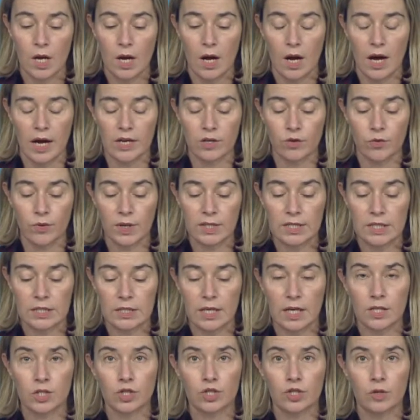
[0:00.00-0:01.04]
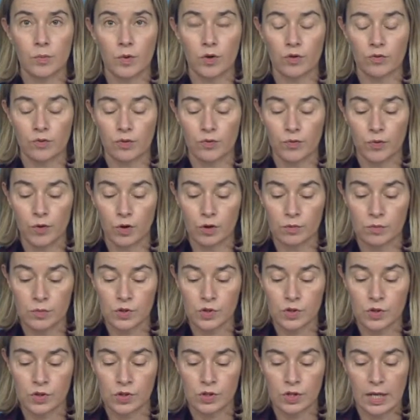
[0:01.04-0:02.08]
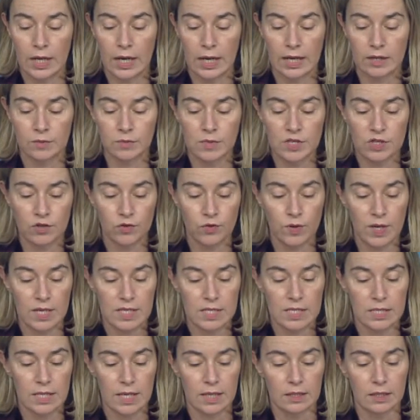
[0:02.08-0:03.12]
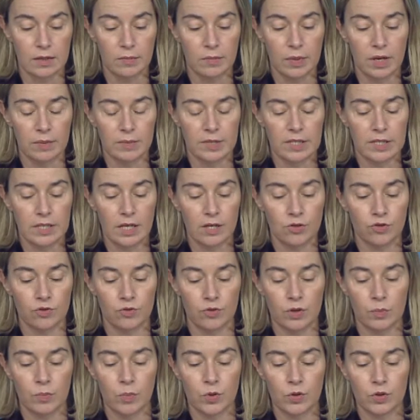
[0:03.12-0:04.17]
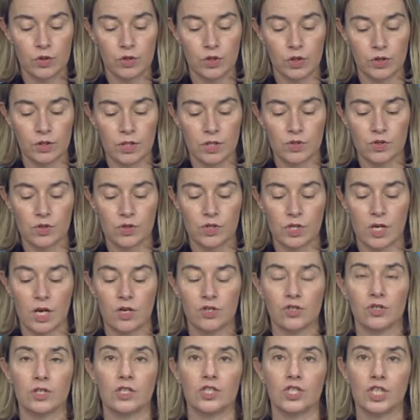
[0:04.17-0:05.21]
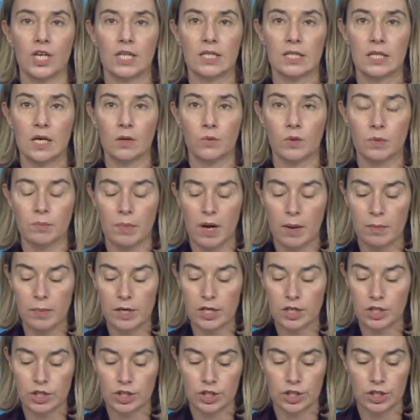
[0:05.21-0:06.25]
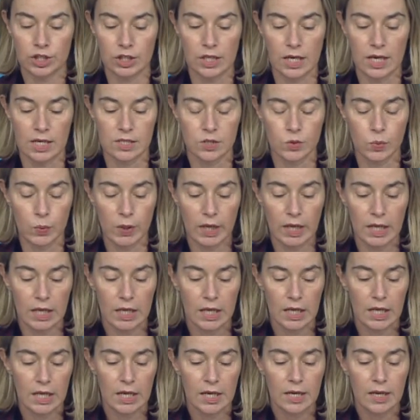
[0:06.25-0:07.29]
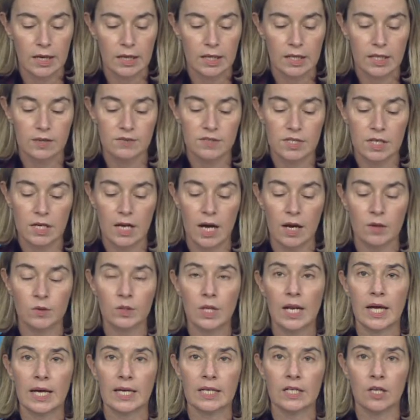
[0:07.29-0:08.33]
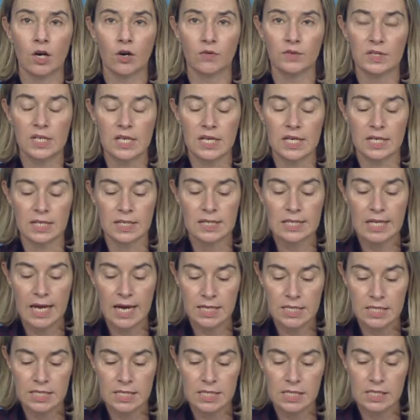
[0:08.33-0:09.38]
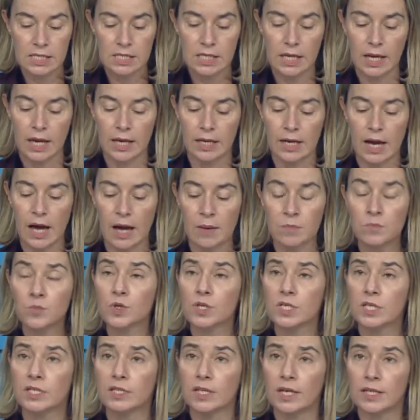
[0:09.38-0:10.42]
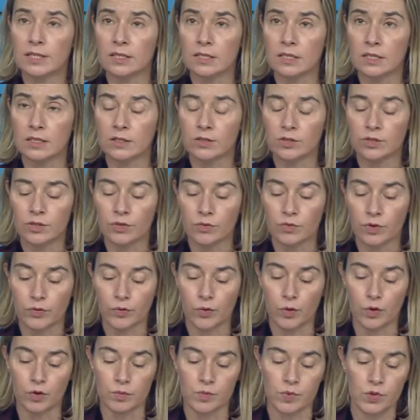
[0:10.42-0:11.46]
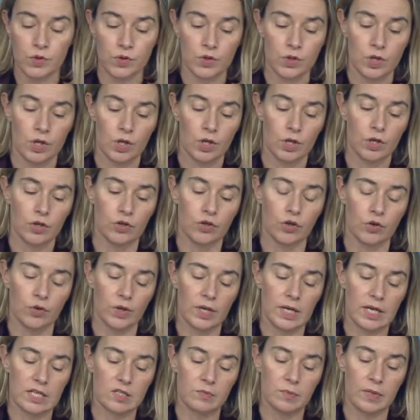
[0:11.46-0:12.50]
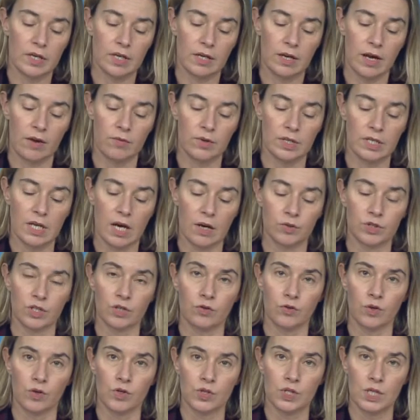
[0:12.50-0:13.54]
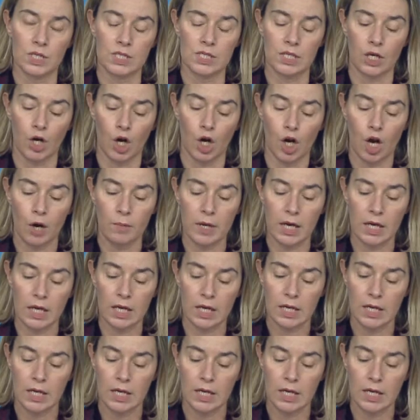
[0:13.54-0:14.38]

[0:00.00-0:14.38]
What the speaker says: I already touched upon reforms, and let me stress that the implementation report on the association agenda we published last week gives an outline of the intense and unprecedented reforms Ukraine has been carried out across its economic